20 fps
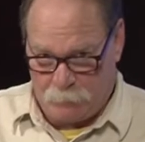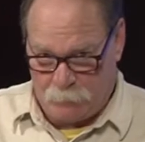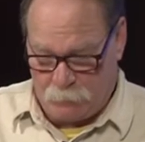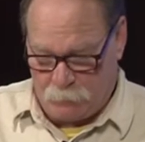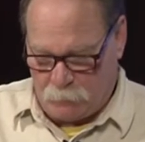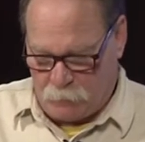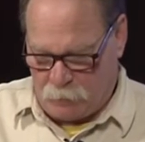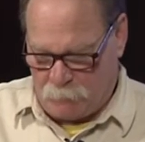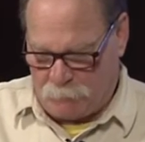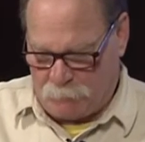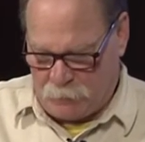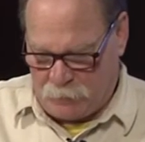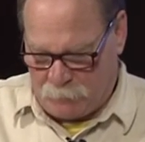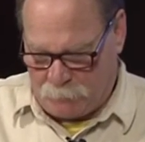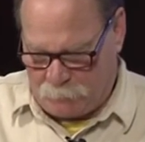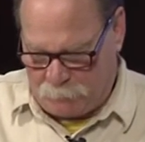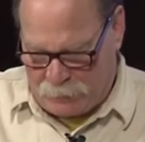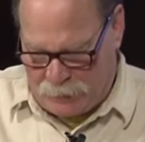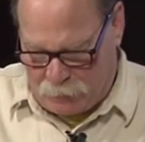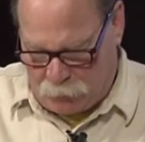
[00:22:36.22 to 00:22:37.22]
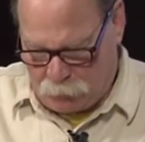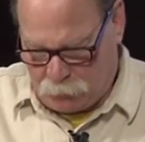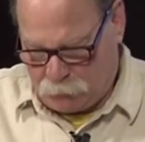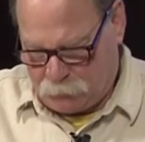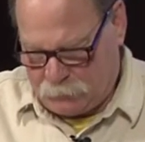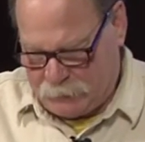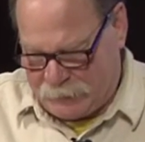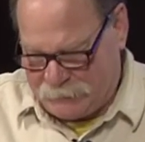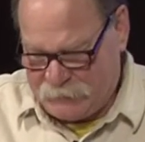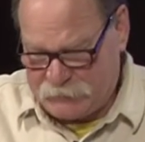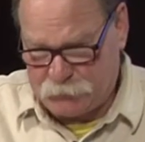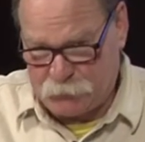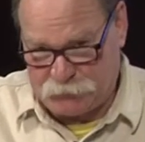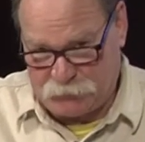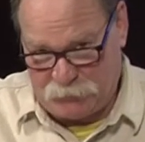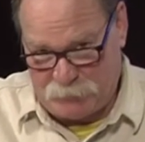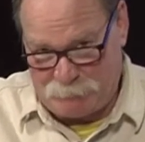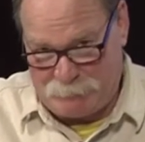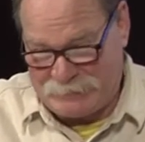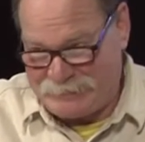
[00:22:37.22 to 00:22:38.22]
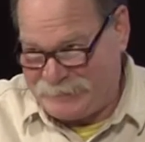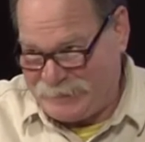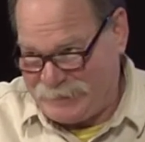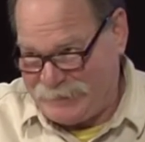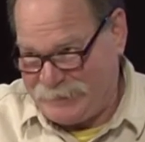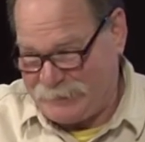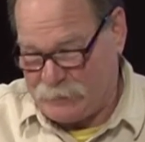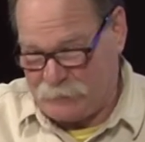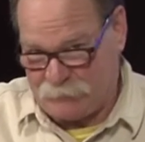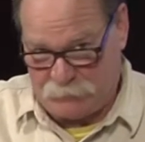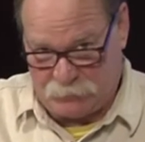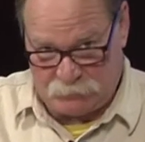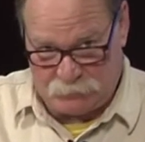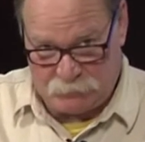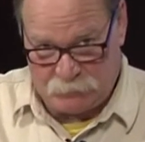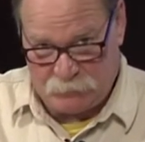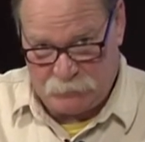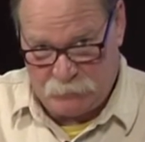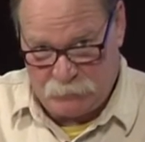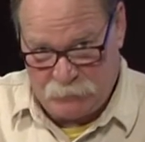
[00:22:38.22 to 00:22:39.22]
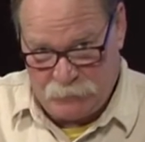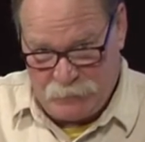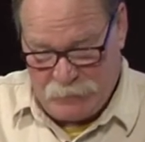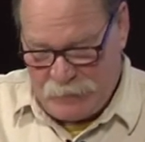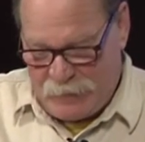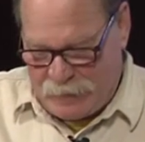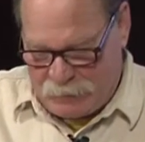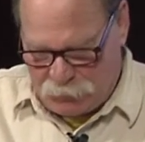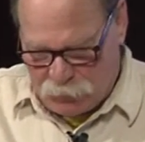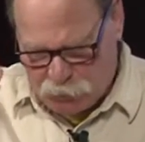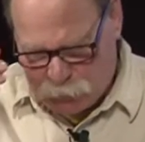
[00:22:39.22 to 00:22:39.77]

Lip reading: about, and this was in the beginning of it. And look